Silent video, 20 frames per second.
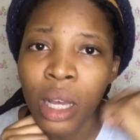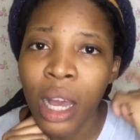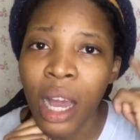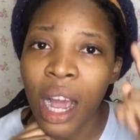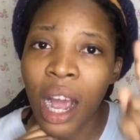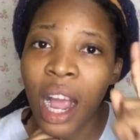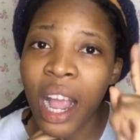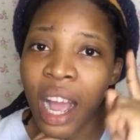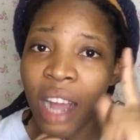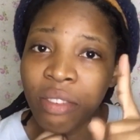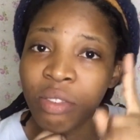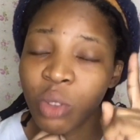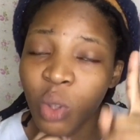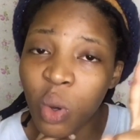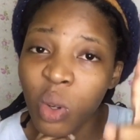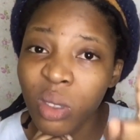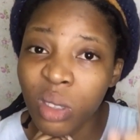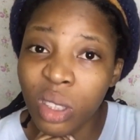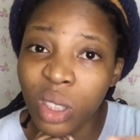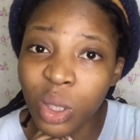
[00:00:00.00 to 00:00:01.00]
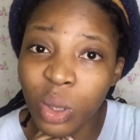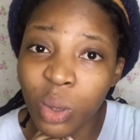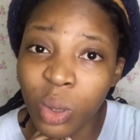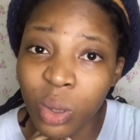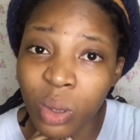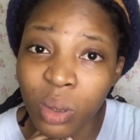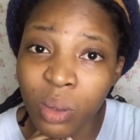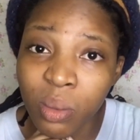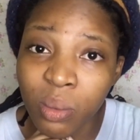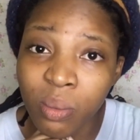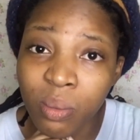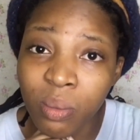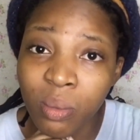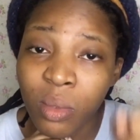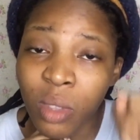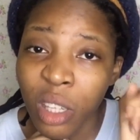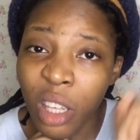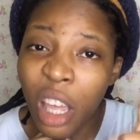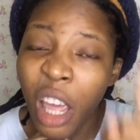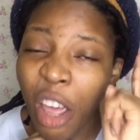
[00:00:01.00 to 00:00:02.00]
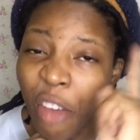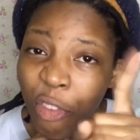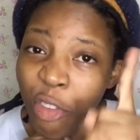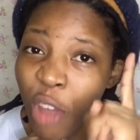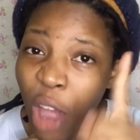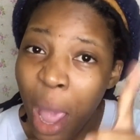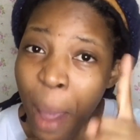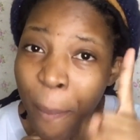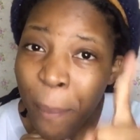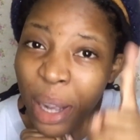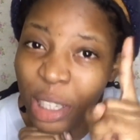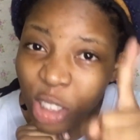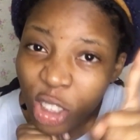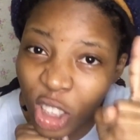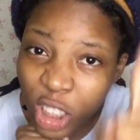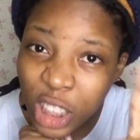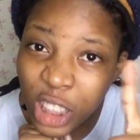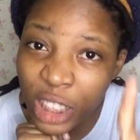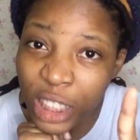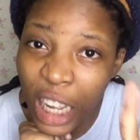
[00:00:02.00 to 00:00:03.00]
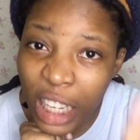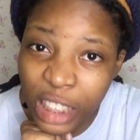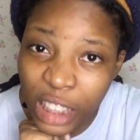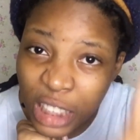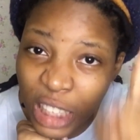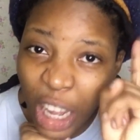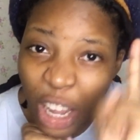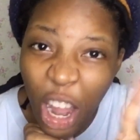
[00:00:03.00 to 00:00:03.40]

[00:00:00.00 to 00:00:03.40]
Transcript: I have told you, if you are a patriotic Nigerian,